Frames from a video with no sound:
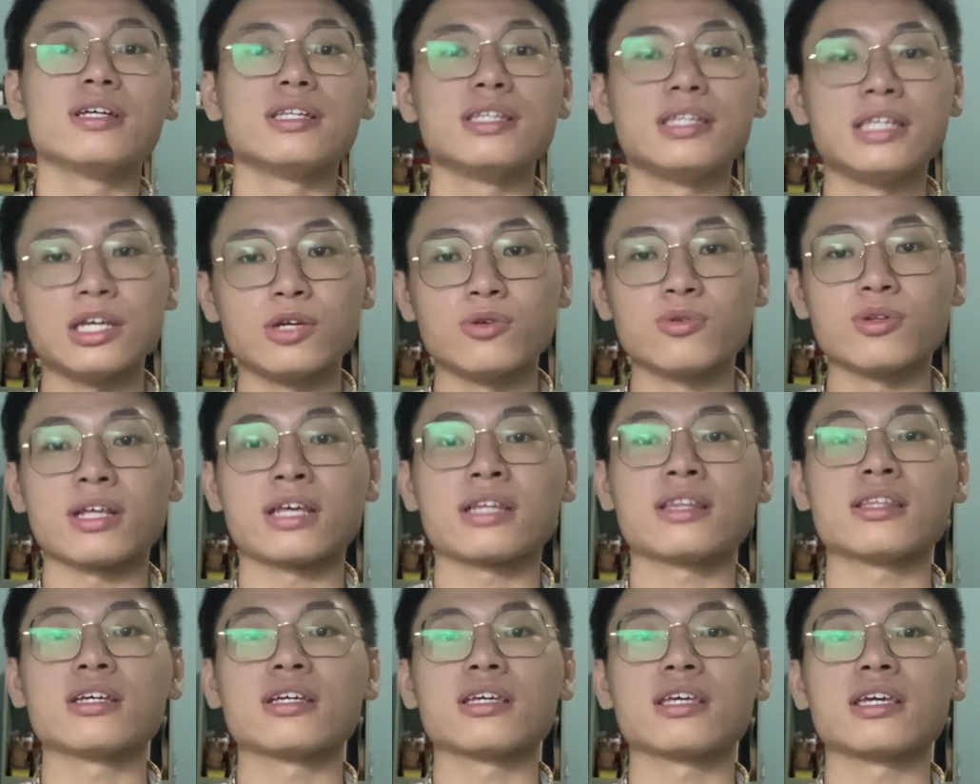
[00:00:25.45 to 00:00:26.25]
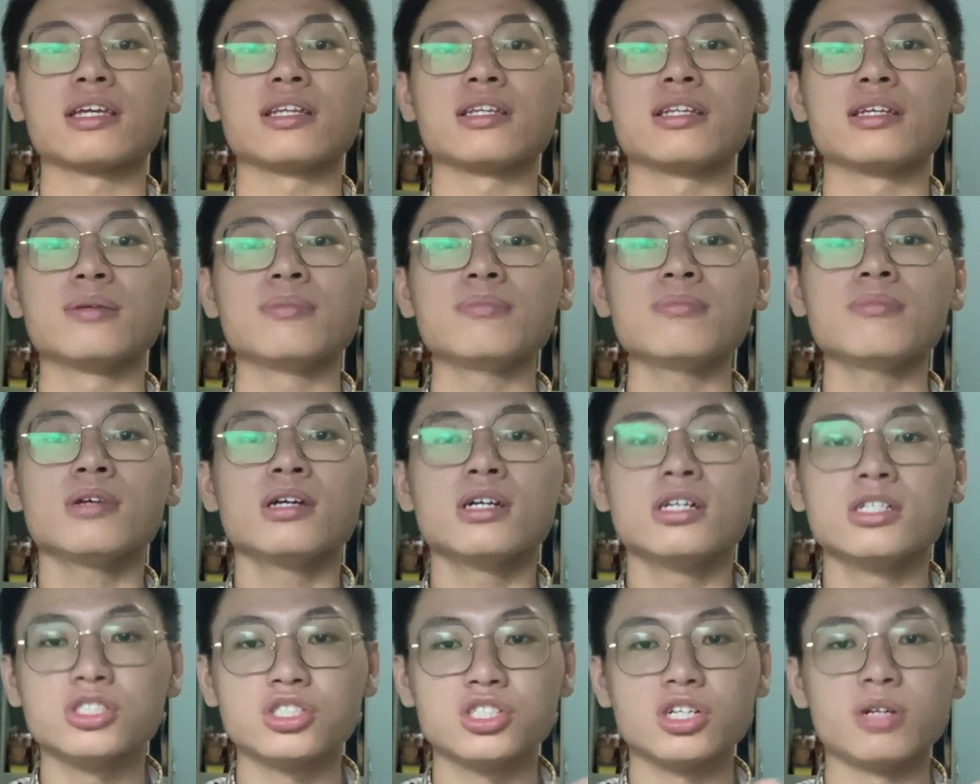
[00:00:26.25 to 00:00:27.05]
the United Kingdom,
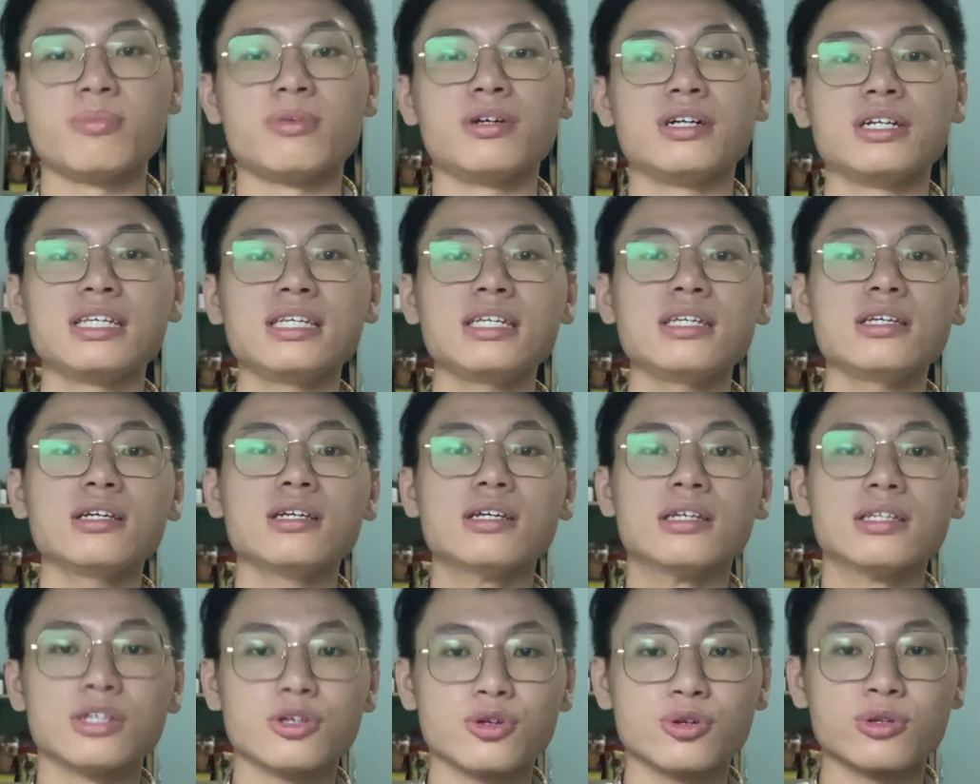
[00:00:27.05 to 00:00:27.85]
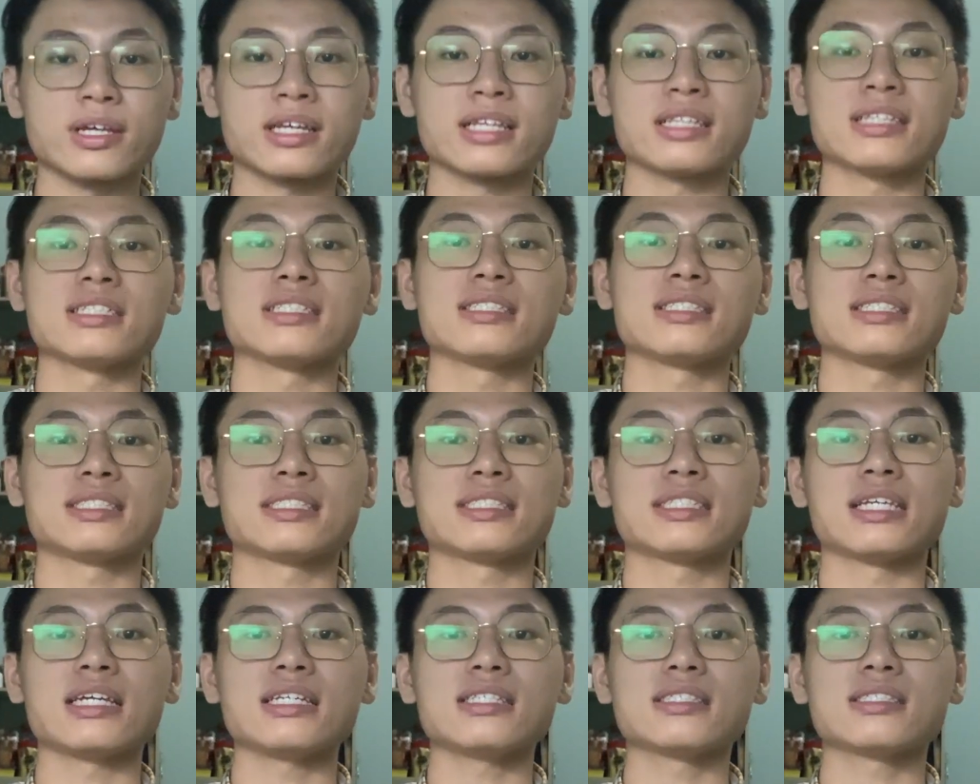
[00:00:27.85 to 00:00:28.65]
Germany, the United
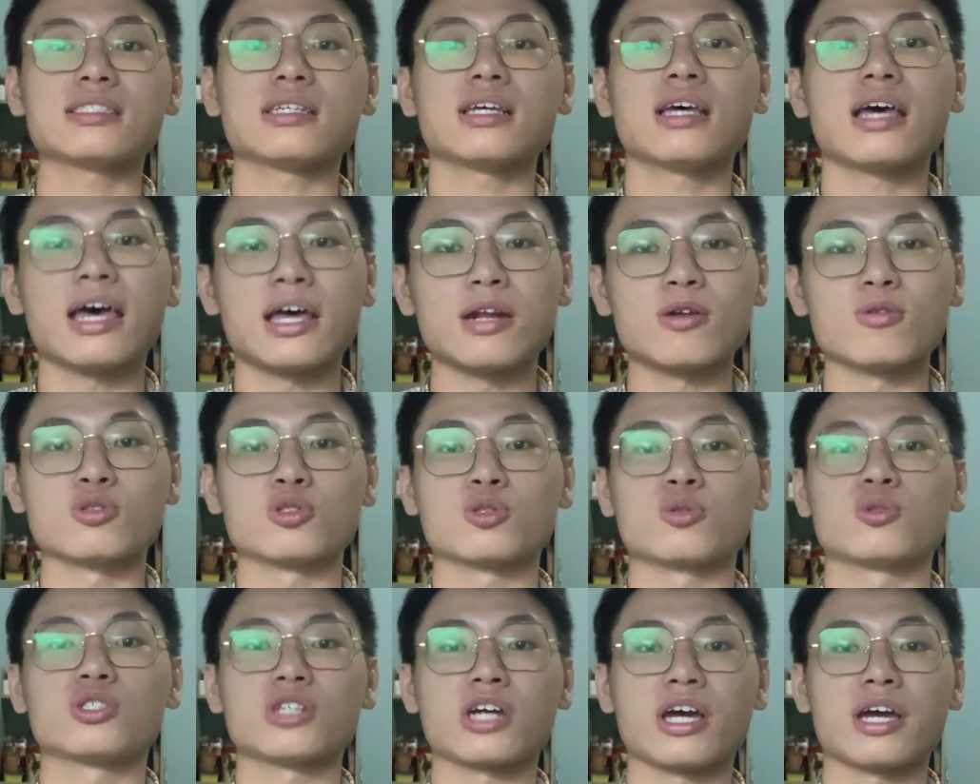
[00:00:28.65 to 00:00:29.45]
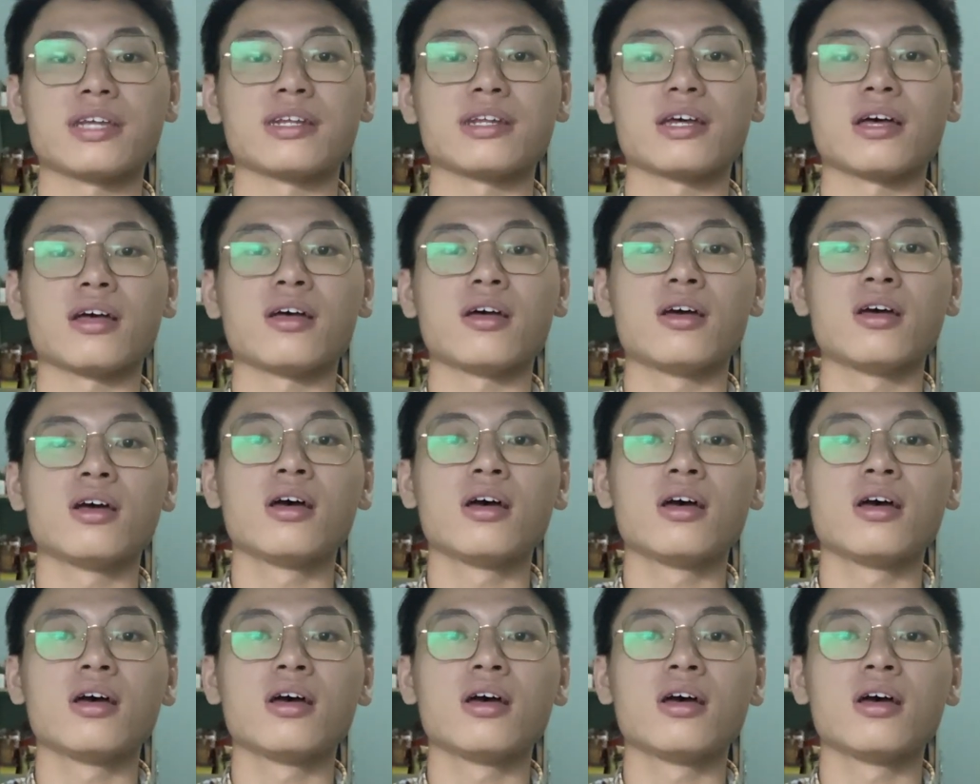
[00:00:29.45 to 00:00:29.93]
States, and also China.